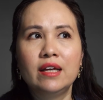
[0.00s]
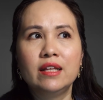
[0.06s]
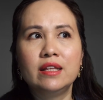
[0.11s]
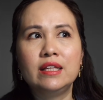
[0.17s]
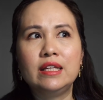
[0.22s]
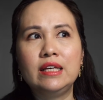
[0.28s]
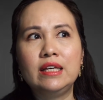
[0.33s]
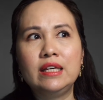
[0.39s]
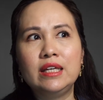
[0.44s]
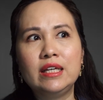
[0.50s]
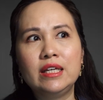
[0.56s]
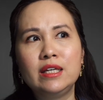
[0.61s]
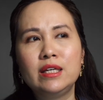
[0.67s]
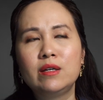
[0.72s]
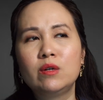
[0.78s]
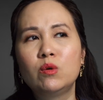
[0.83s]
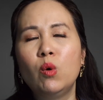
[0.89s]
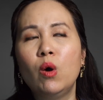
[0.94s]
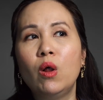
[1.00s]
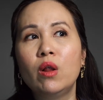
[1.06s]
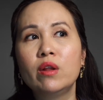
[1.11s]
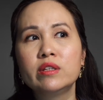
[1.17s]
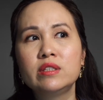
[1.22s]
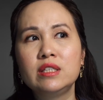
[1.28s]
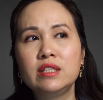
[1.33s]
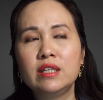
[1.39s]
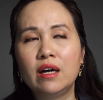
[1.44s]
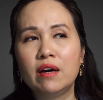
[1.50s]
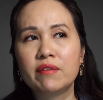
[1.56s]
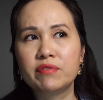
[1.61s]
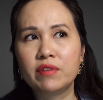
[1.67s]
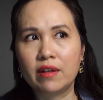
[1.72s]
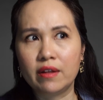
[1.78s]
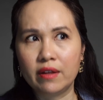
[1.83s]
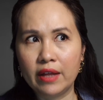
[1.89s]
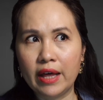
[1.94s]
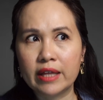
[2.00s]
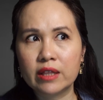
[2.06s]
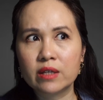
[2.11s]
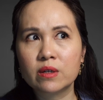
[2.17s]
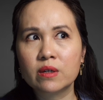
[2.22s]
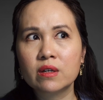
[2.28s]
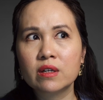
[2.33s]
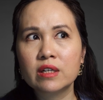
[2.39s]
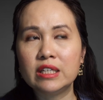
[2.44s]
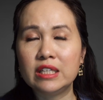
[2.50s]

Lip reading: The quality of the leather,